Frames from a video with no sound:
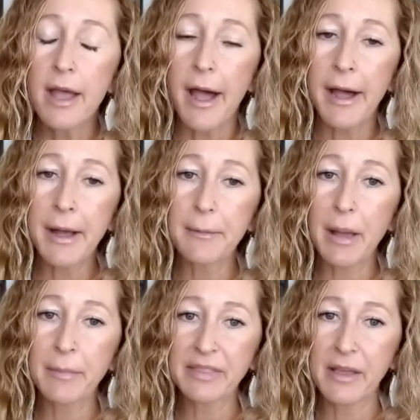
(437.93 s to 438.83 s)

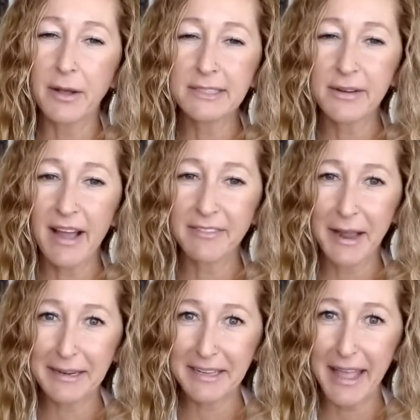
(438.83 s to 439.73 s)
But they also have
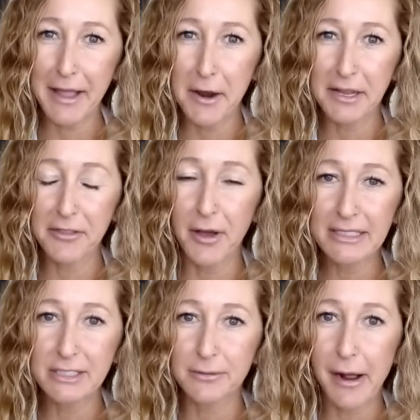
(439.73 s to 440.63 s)
kind of chaotic
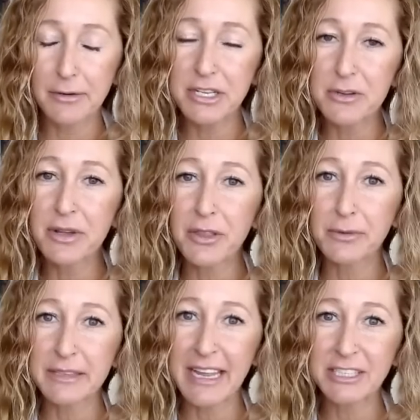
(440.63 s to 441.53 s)
thoughts around you and the
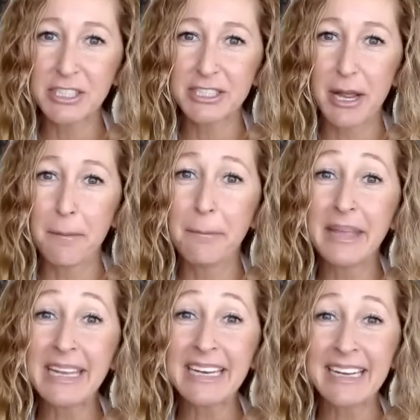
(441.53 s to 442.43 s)
relationship,
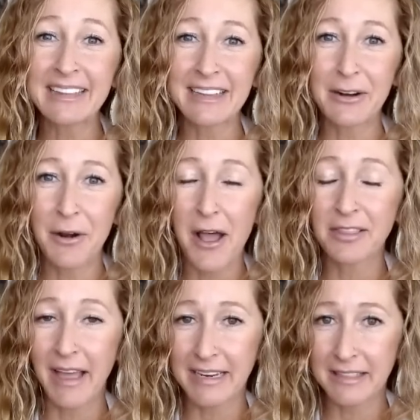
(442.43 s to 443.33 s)
meaning they're
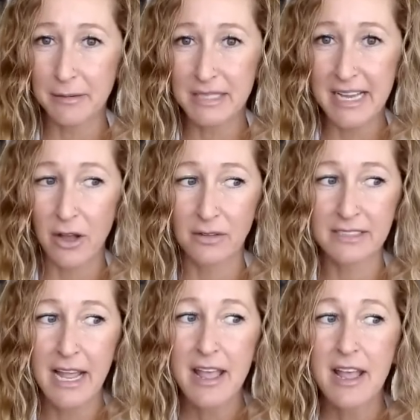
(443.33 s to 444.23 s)
not letting
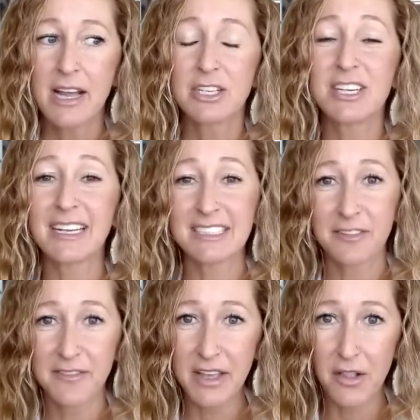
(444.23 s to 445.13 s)
themselves just
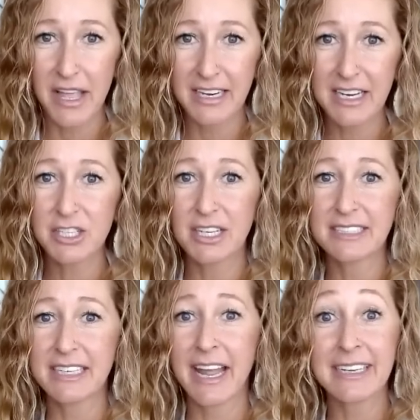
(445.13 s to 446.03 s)
feel it,
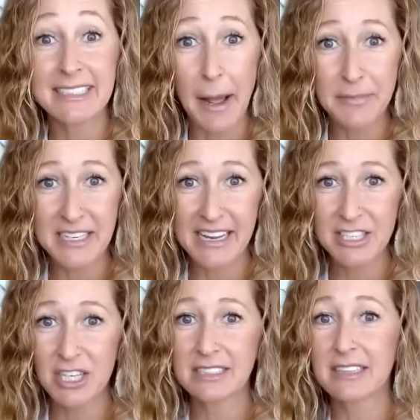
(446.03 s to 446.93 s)
just accept it,
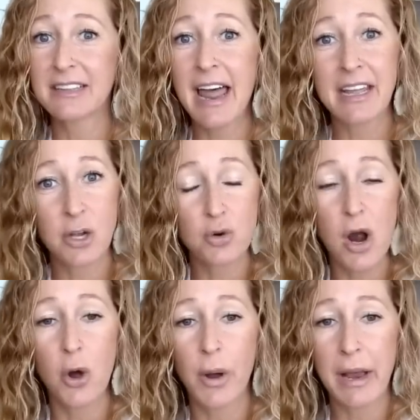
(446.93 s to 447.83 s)
just let it
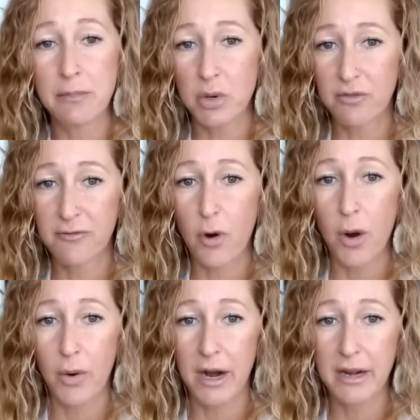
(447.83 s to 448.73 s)
grow and move
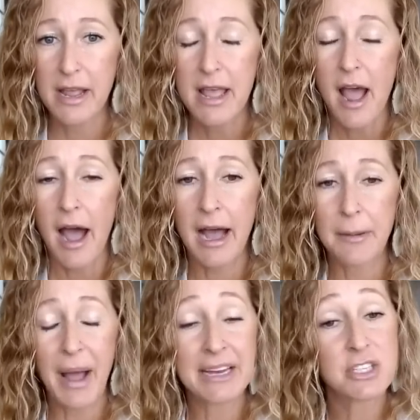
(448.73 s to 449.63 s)
forward.
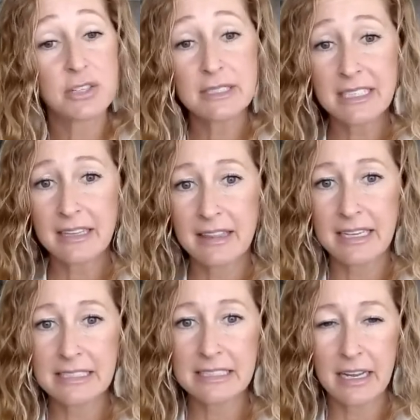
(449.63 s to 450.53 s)
I do see
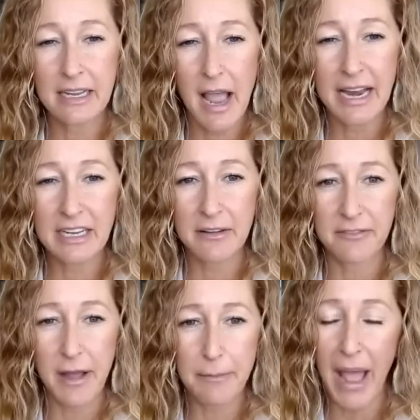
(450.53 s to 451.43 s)
this kind
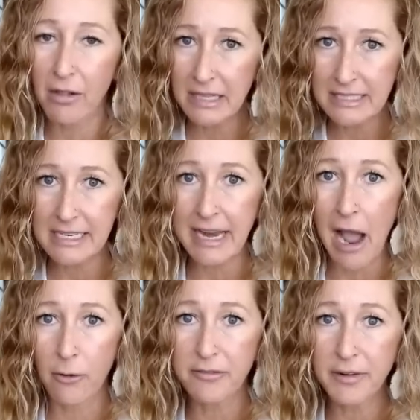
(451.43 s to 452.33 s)
of balancing
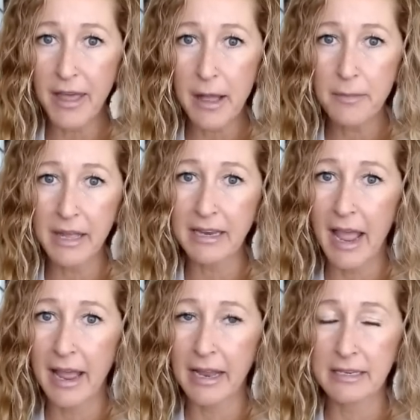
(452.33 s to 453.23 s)
out for them
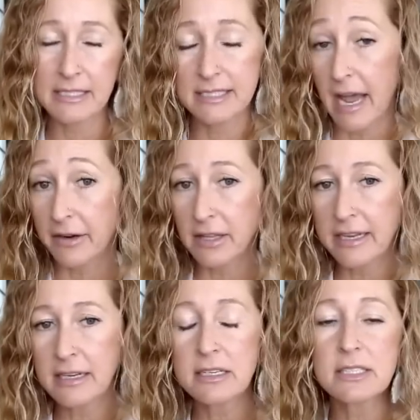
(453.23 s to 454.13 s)
and
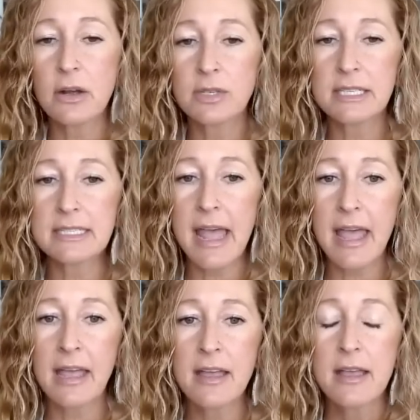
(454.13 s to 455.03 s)
settling, so to
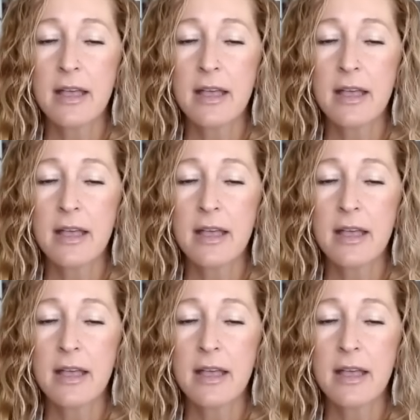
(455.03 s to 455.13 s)
say.